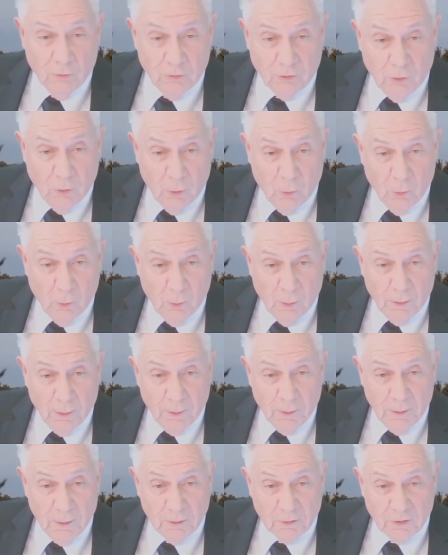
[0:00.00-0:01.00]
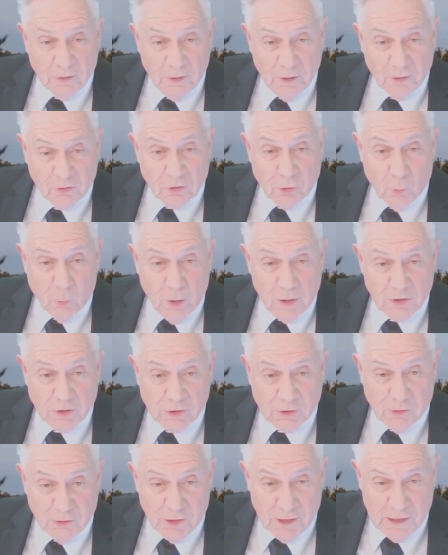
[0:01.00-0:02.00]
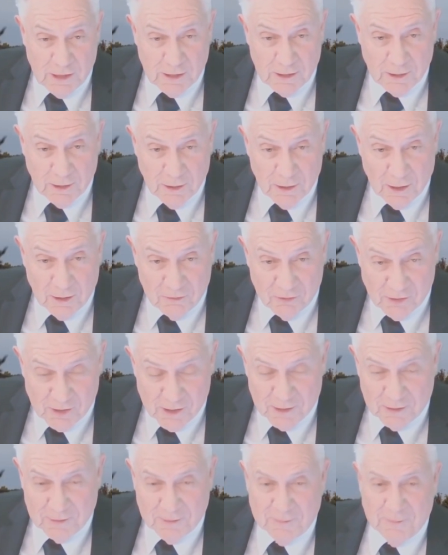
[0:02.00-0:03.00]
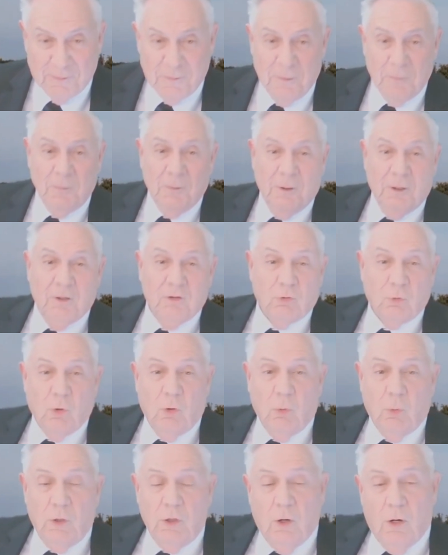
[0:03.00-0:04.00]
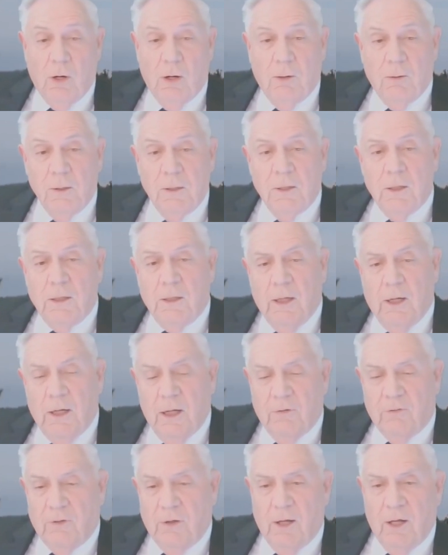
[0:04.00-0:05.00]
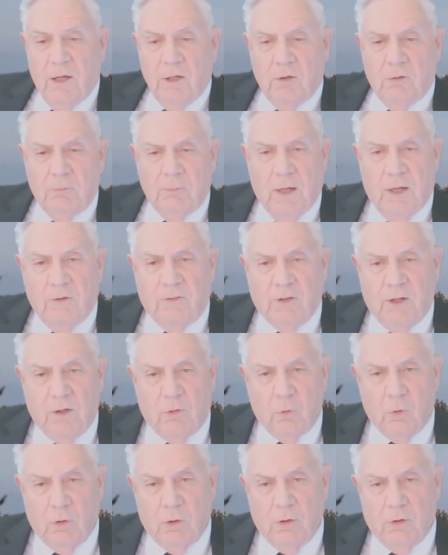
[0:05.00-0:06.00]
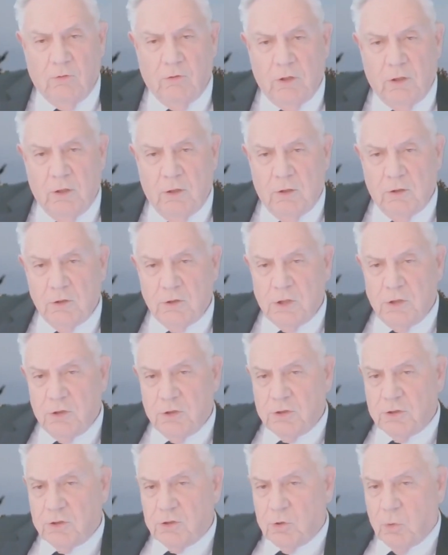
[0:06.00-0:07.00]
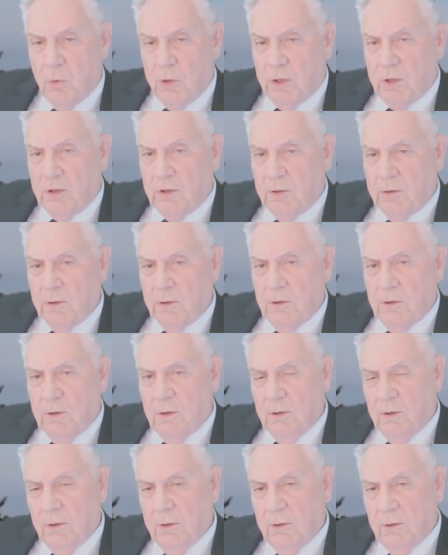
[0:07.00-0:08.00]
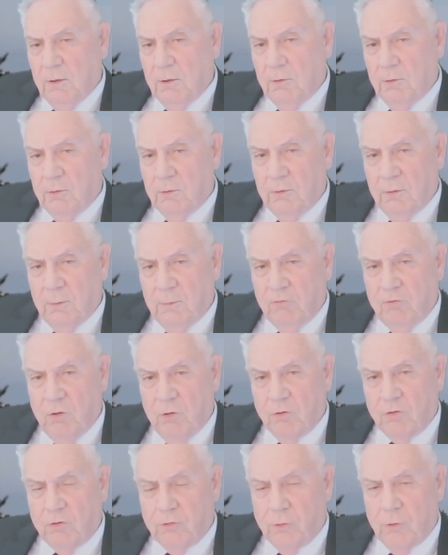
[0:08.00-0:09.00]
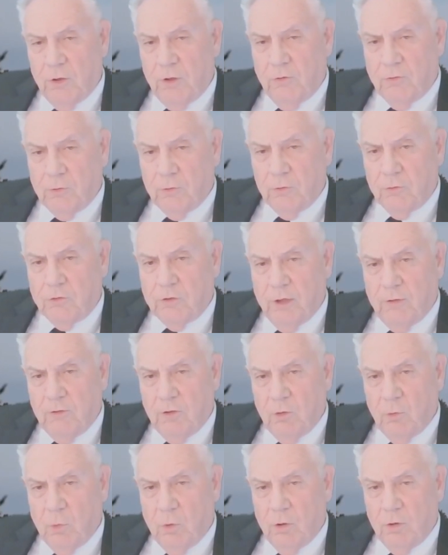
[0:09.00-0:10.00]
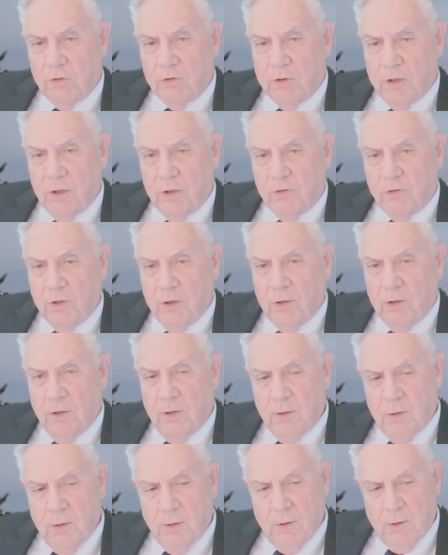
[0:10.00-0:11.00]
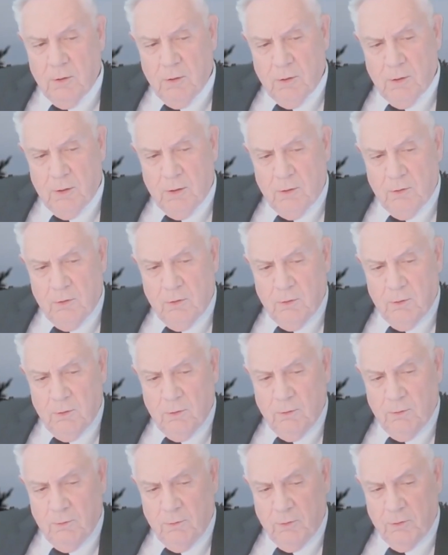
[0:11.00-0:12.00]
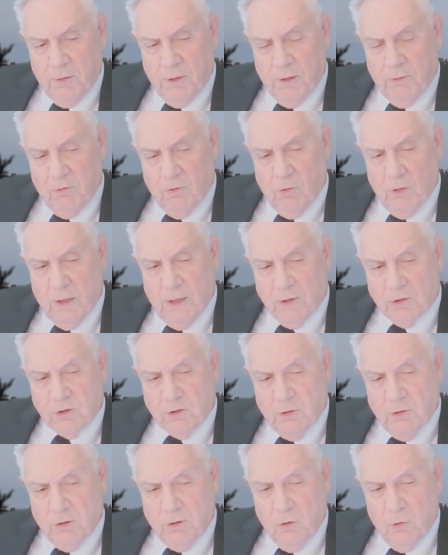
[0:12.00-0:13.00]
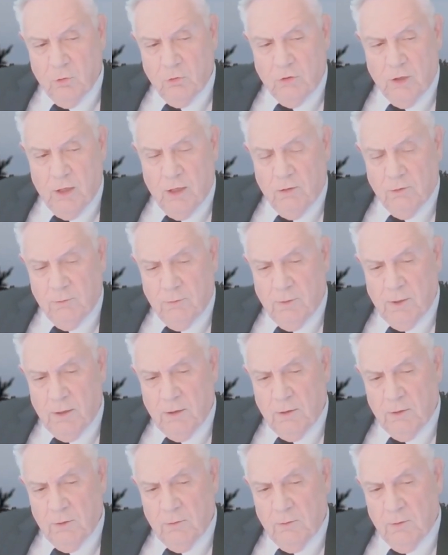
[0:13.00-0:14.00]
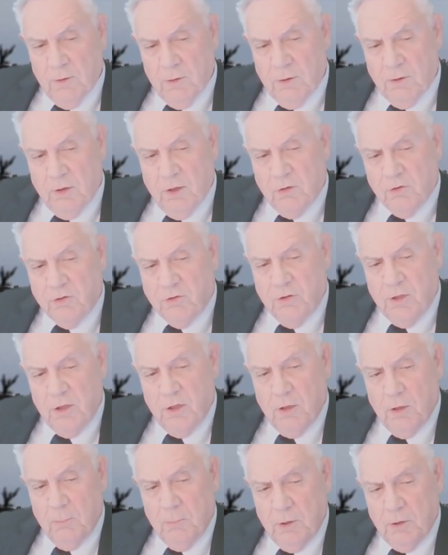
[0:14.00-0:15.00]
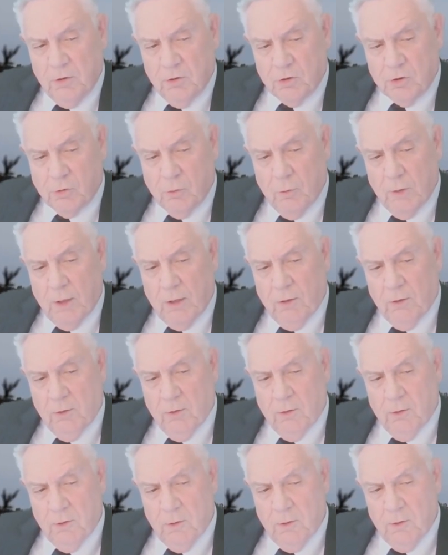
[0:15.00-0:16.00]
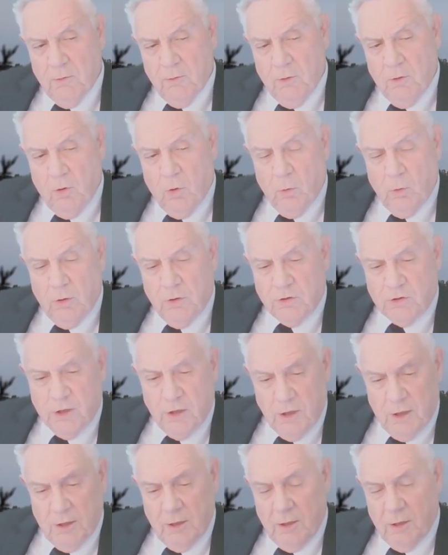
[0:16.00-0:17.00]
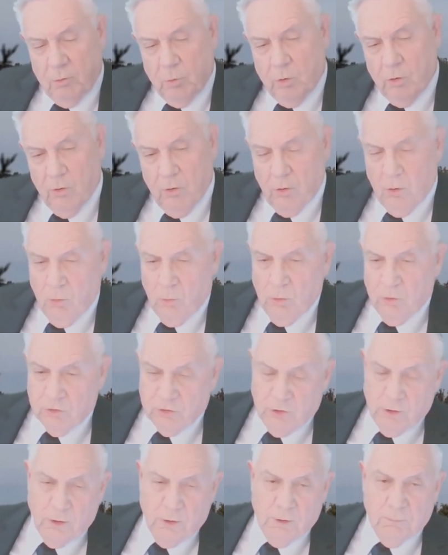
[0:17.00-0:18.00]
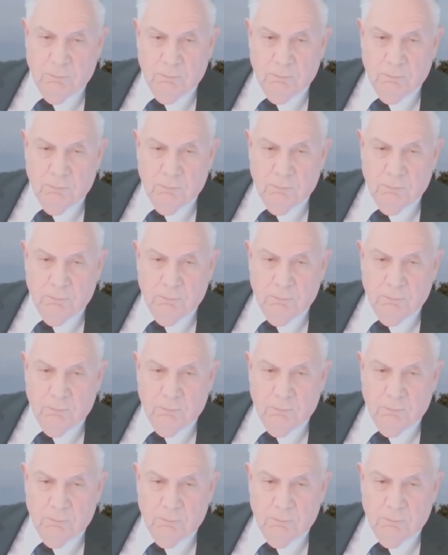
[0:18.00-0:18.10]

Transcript: So uh, it's it's a race to the end. I think is where we are, and I I, I think we're living in Genesis 20, uh, verse three through seven, where it says, "And and uh, the devil actually goes out and gets the enemy to surround the holy city, and we're the holy city.